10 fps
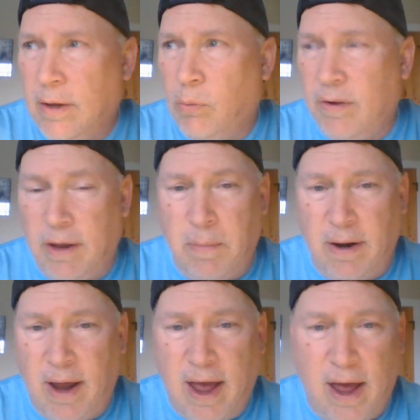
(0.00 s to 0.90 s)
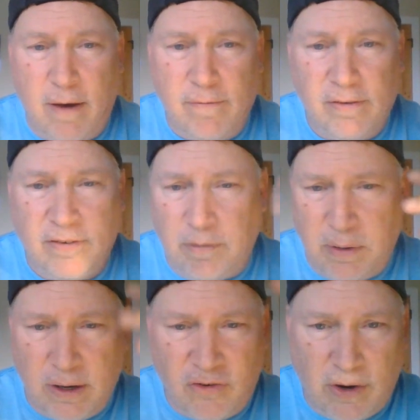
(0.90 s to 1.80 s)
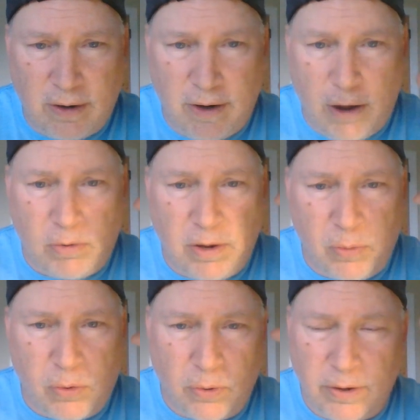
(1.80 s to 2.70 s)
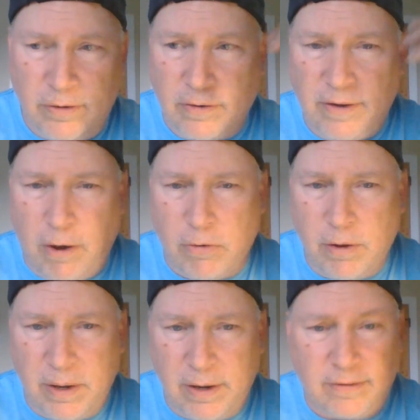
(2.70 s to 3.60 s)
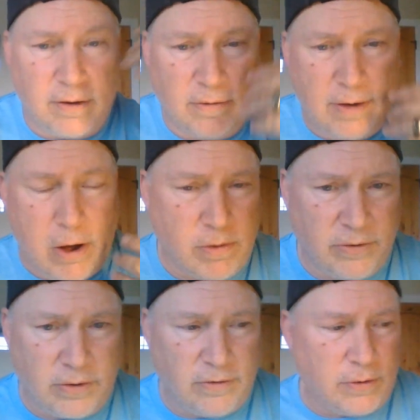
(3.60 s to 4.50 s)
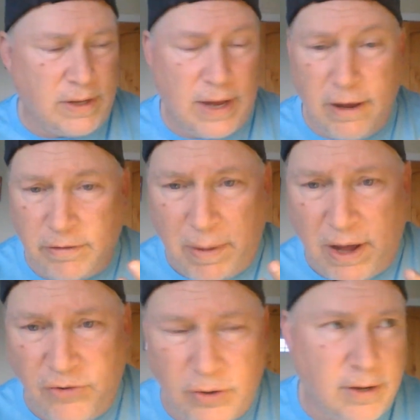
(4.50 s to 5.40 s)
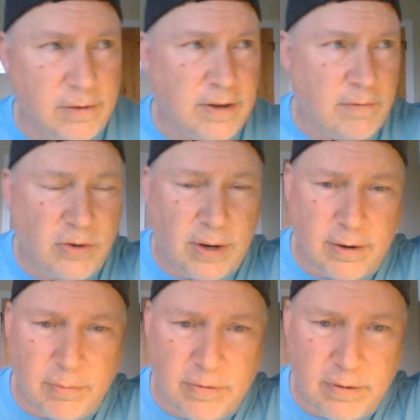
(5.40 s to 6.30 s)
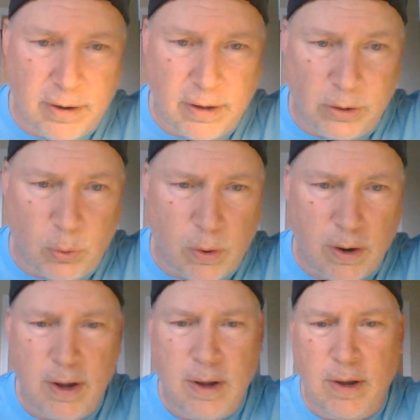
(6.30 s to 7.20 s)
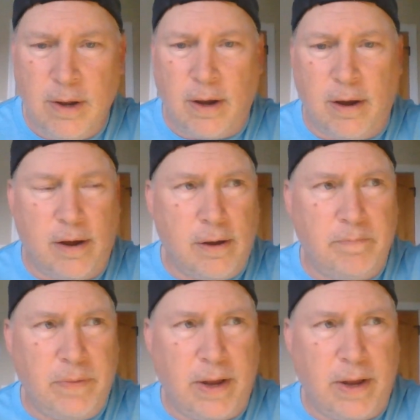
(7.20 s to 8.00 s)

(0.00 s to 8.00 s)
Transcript: where they might have semi-enchanted alchemical goods, because alchemy is considered the 8th magic in Savage Kingdoms lore, or